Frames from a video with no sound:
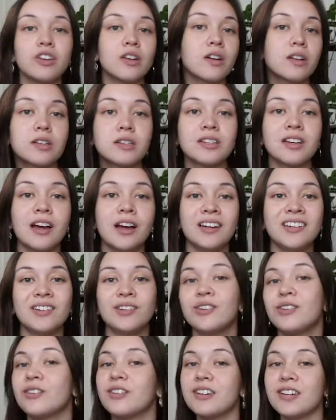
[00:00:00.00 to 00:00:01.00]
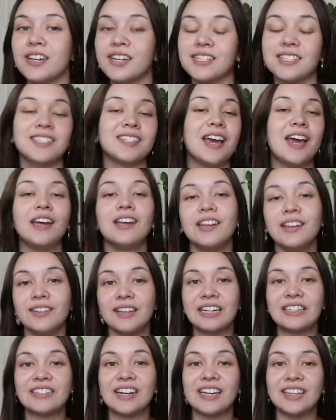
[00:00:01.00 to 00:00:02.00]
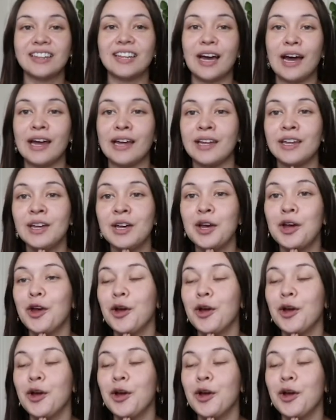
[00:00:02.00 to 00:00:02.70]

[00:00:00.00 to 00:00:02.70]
your style, your needs, anything like that.